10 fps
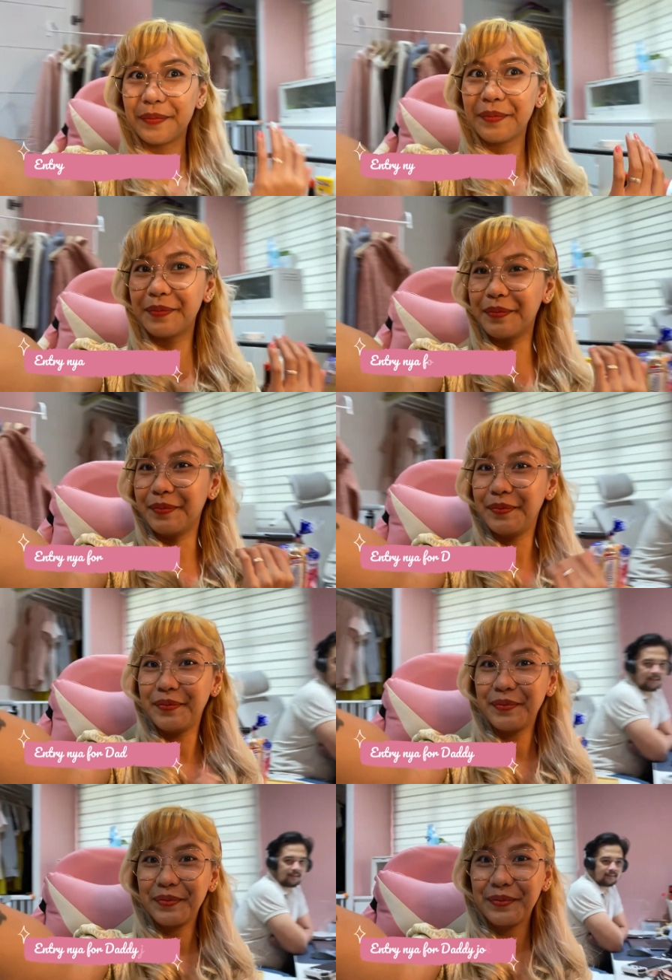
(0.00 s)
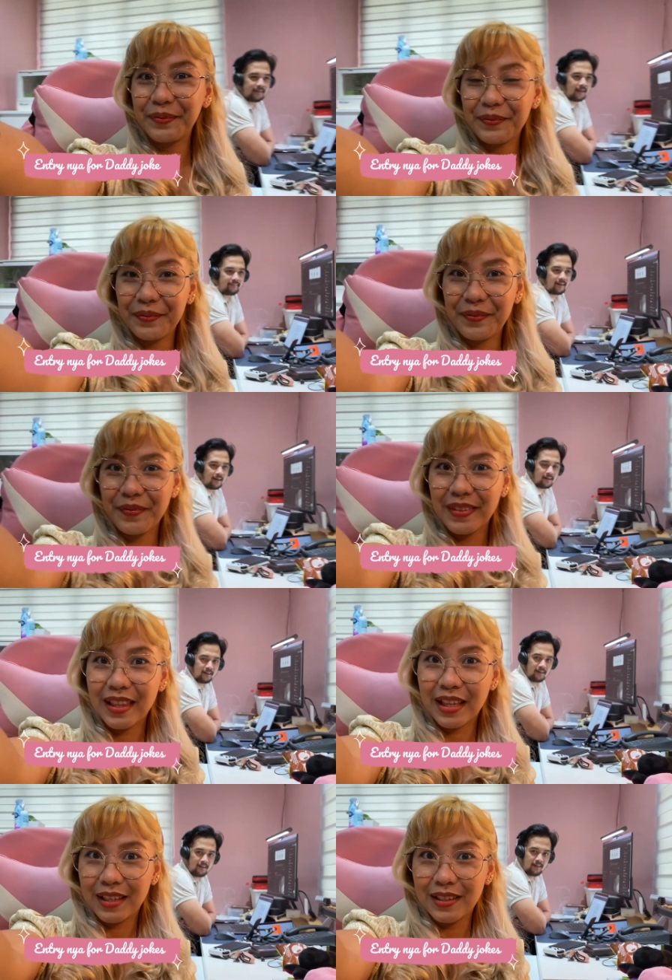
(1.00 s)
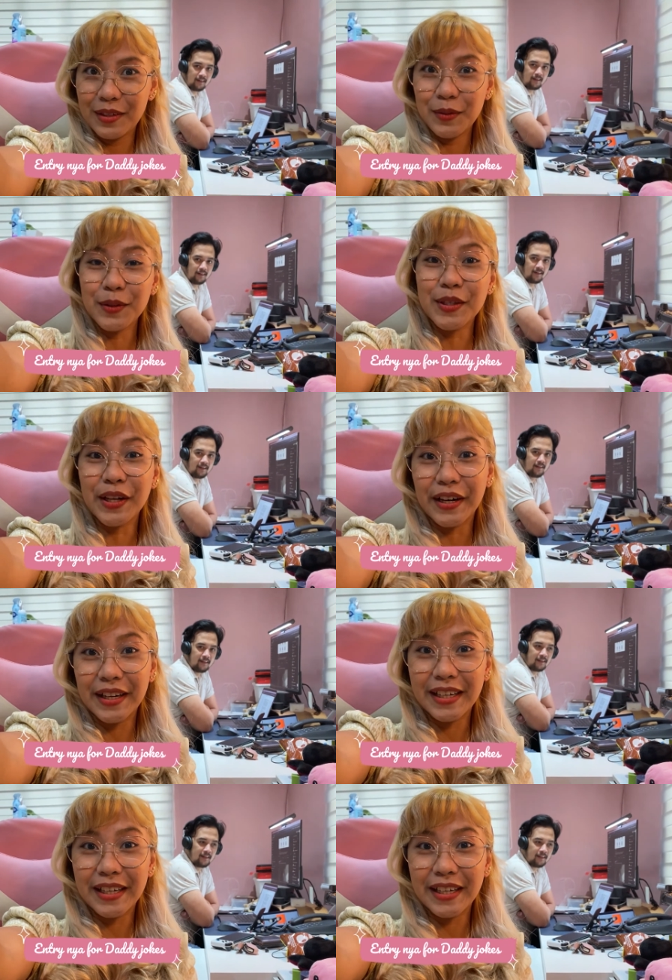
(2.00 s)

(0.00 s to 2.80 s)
Mm. Knock knock. Who's there?